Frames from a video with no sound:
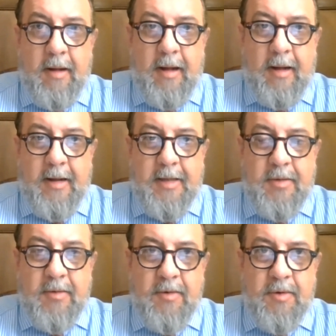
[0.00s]
I guess
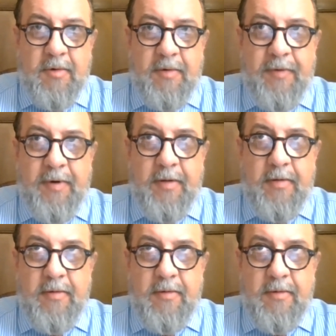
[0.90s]
you're also referring
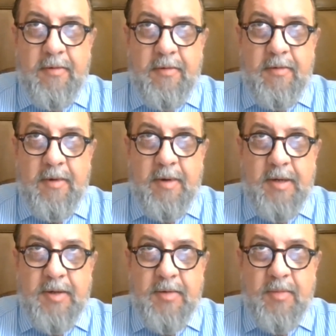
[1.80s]
to the
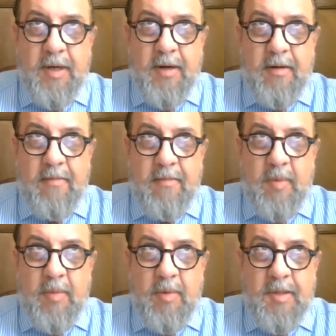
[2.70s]
question whether
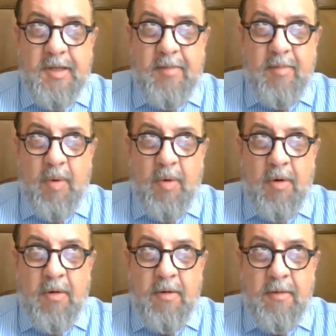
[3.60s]
we will see
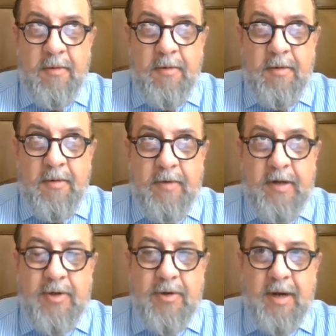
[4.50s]
more
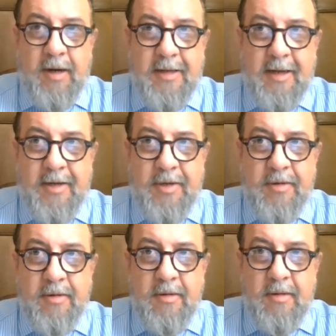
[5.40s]

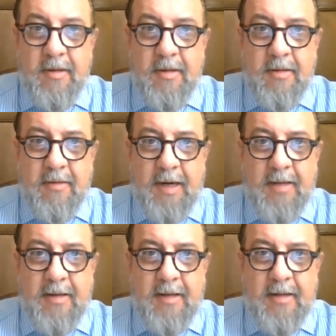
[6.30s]
regionalization
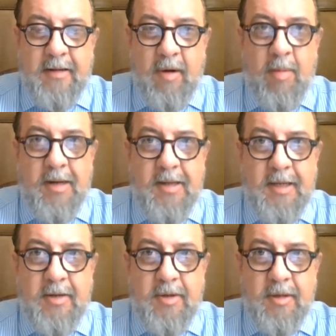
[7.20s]
rather than
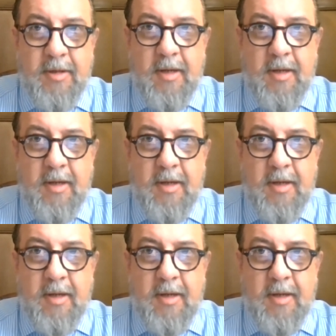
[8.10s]
globalization.